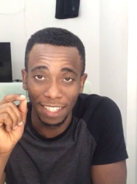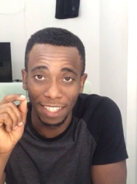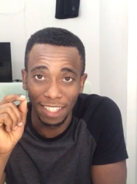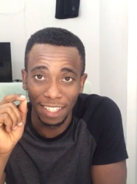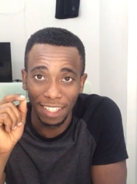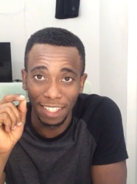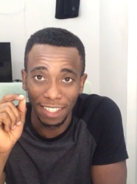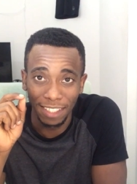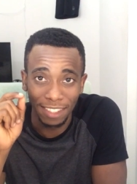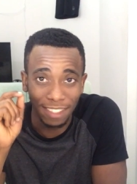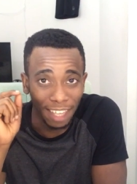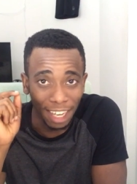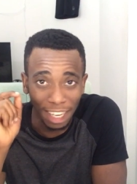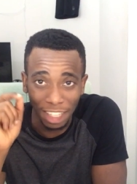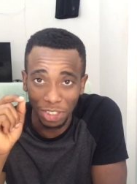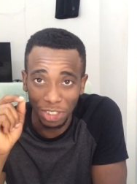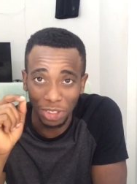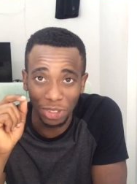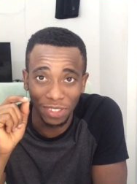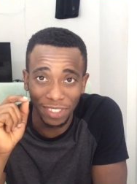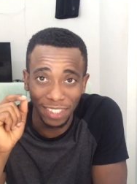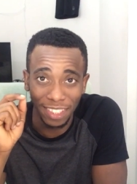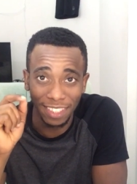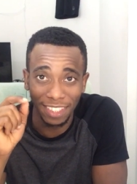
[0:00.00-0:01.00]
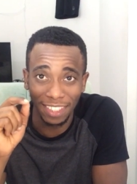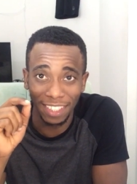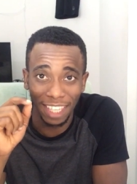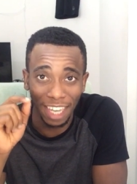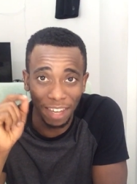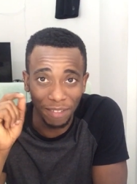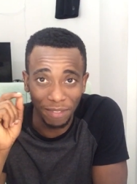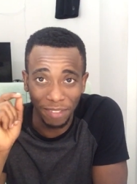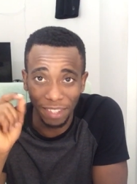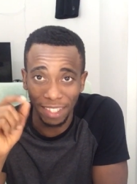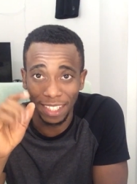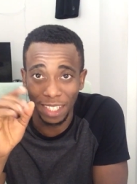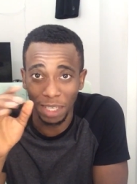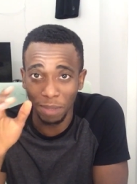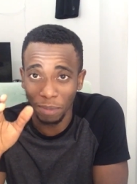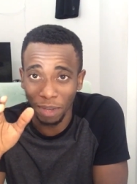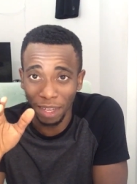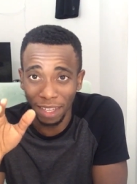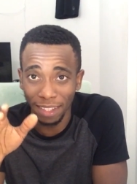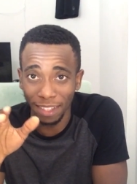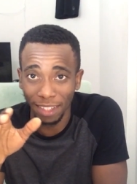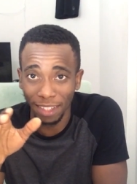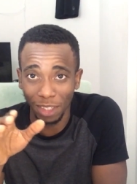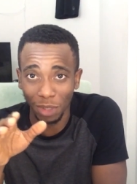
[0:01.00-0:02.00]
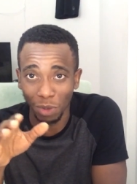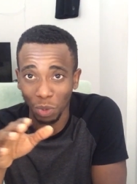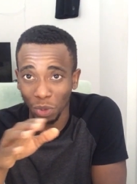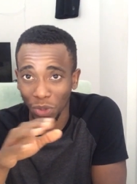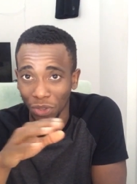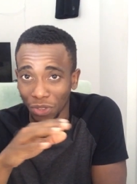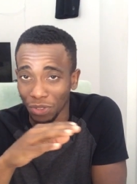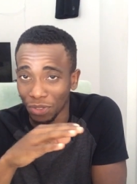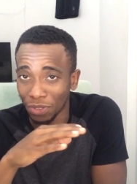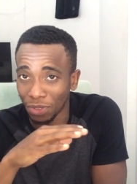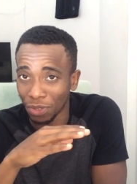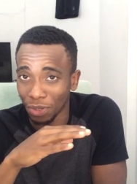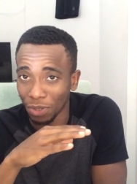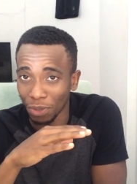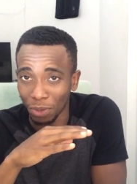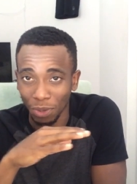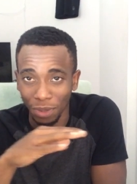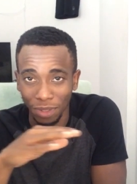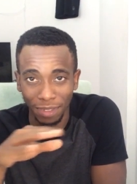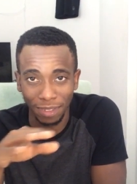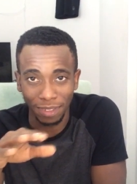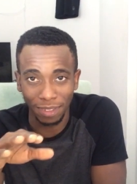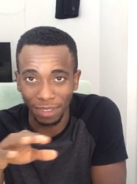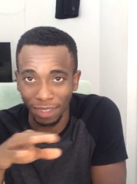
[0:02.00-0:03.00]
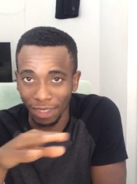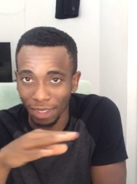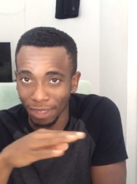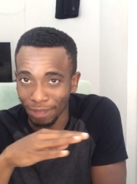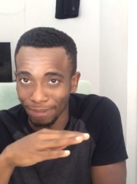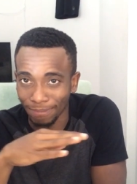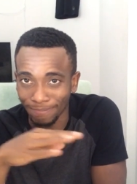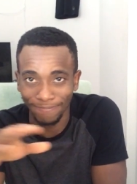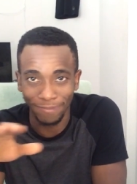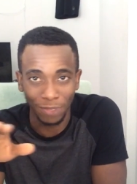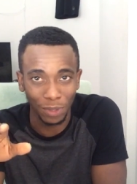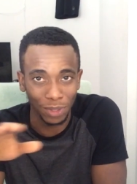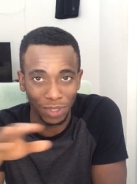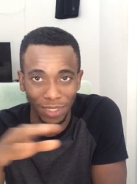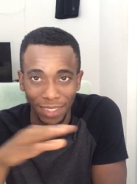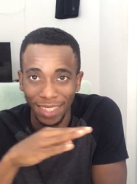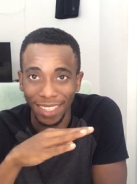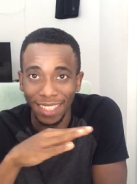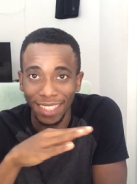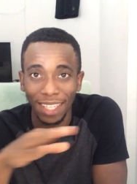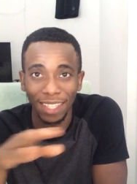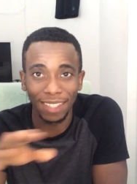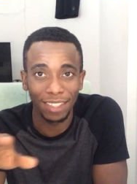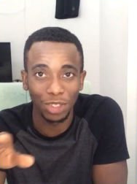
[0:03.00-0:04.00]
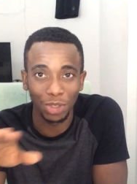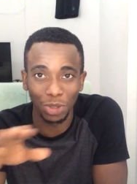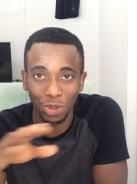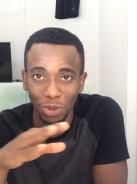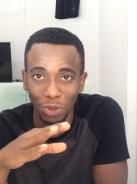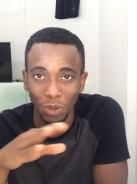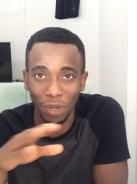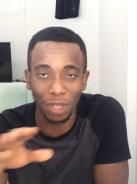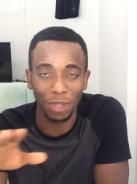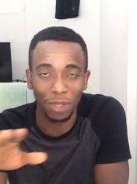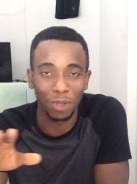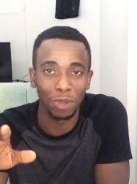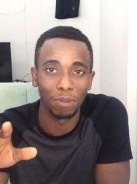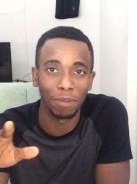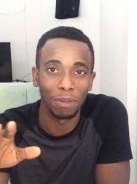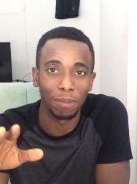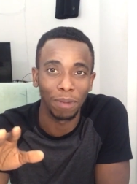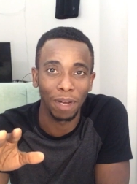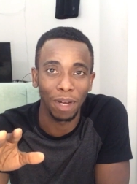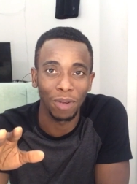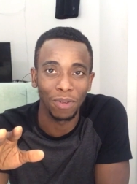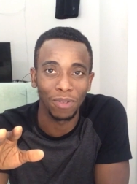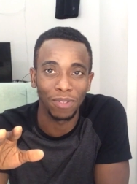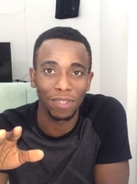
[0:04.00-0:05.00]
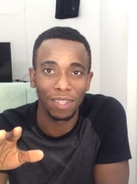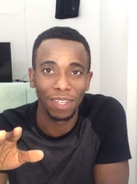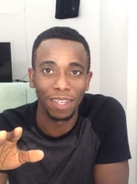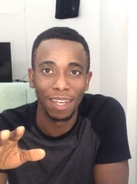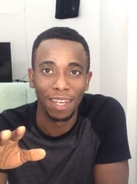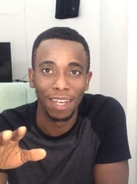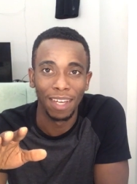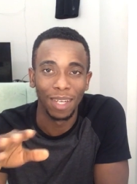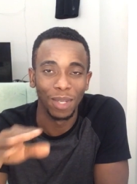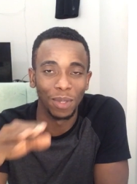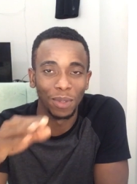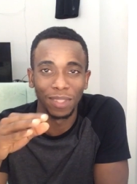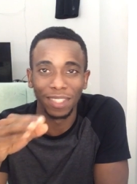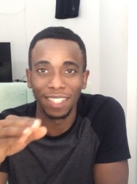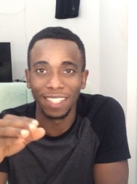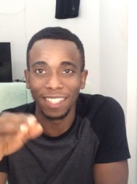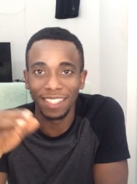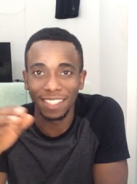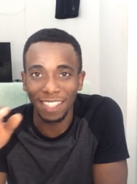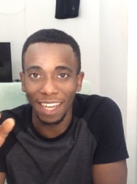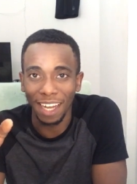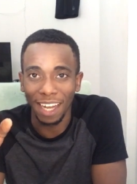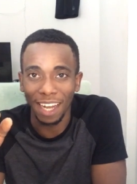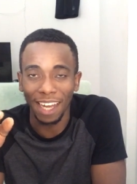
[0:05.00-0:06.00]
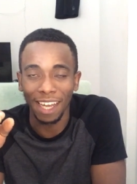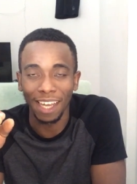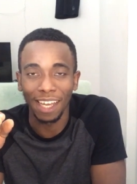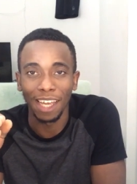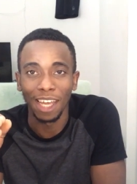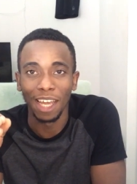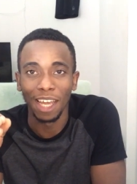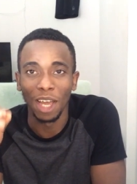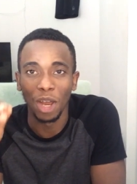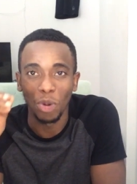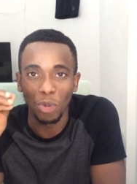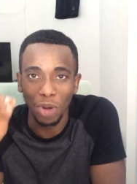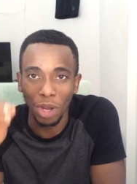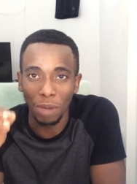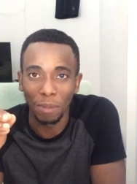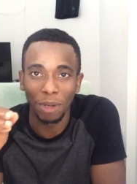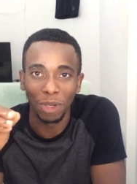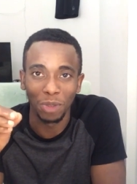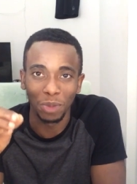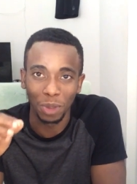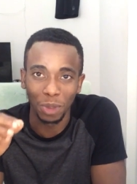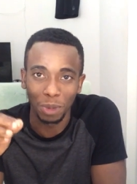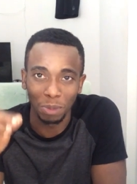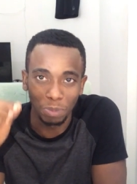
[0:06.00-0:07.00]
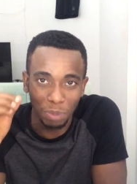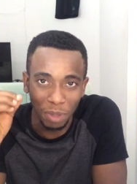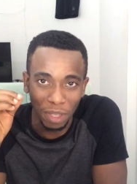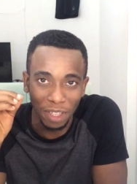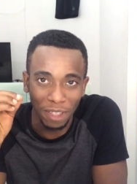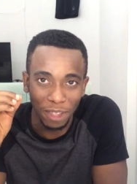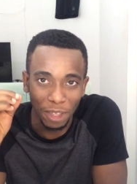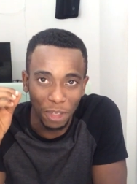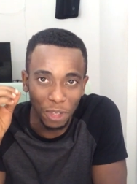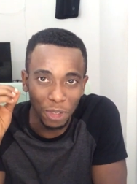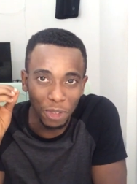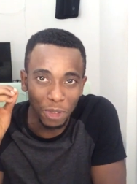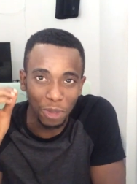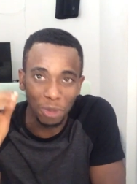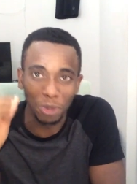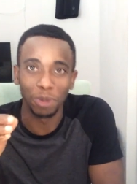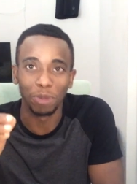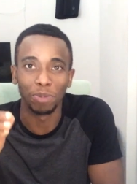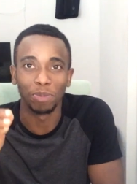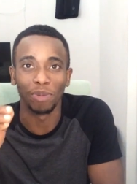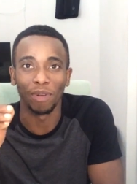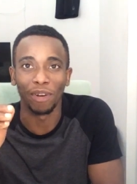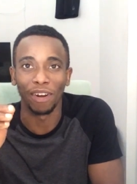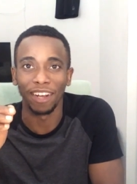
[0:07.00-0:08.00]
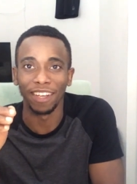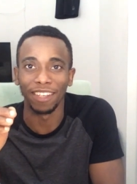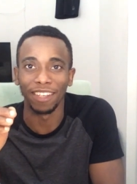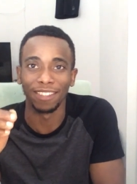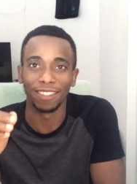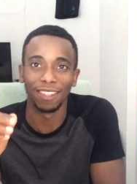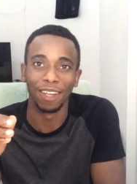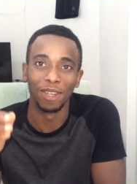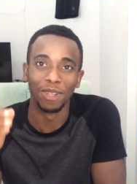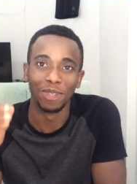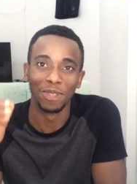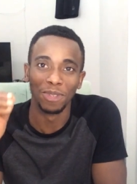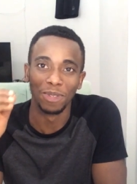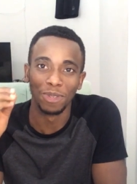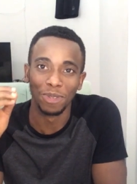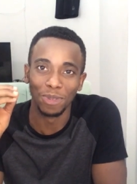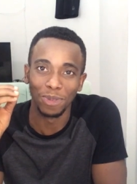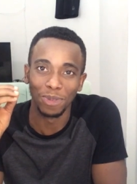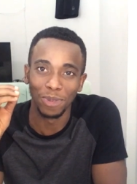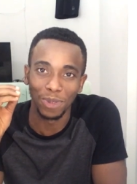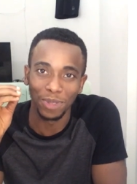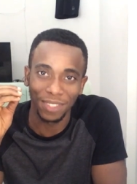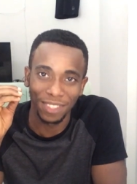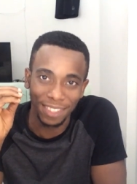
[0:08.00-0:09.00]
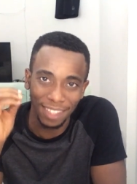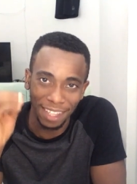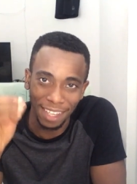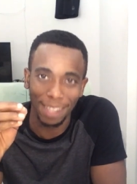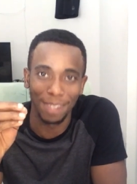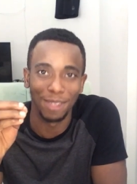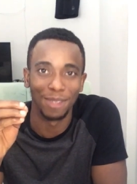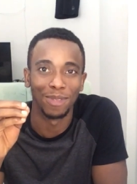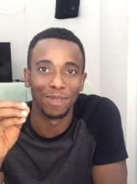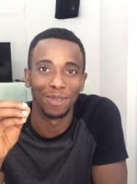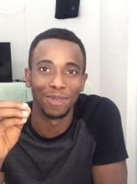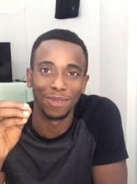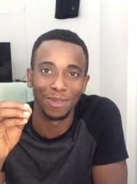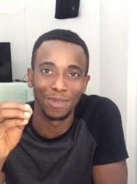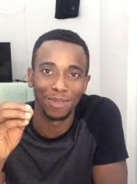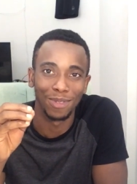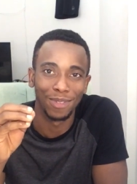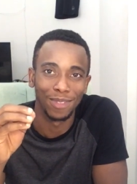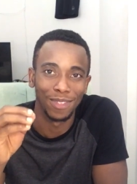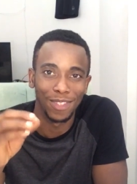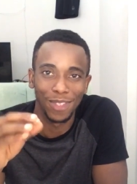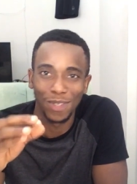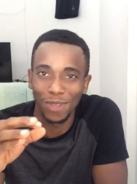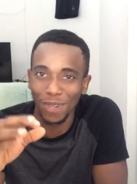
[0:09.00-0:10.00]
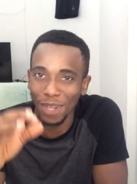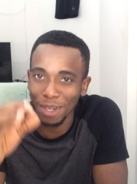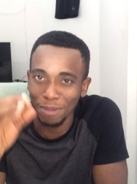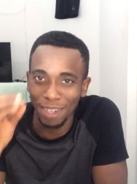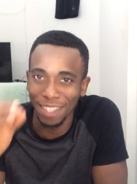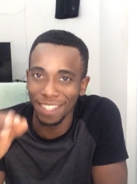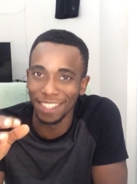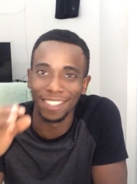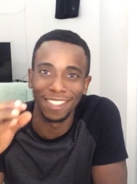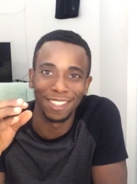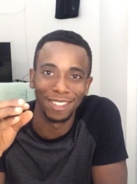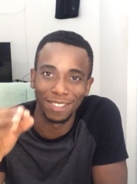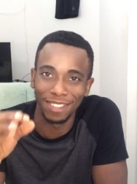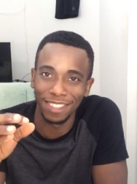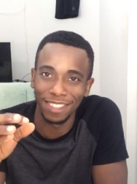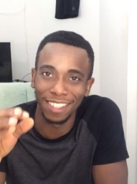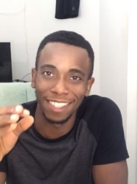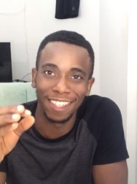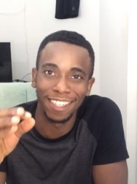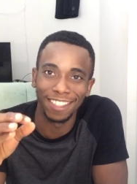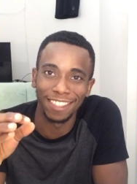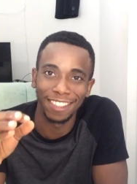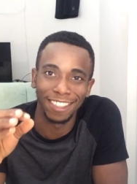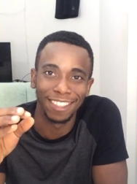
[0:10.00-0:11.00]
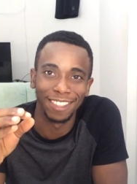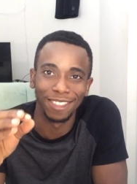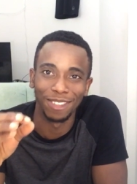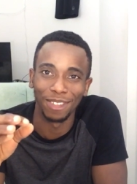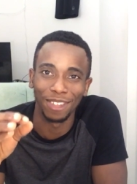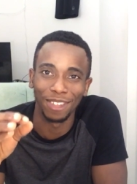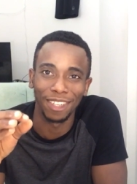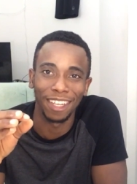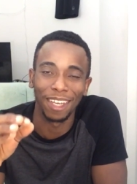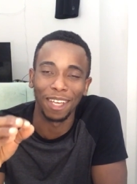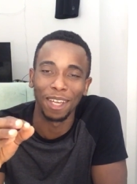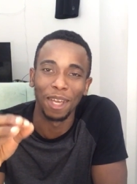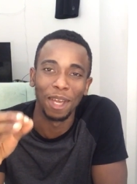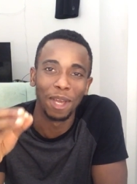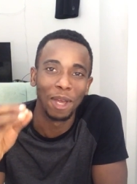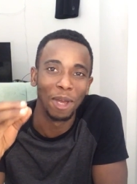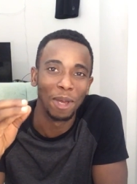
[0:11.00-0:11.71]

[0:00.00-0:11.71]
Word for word: his actions yesterday after the game ended was was not was nothing to write home about. Look, this guy, Real Madrid paid a huge price to sign you. You are my Chelsea legend, okay?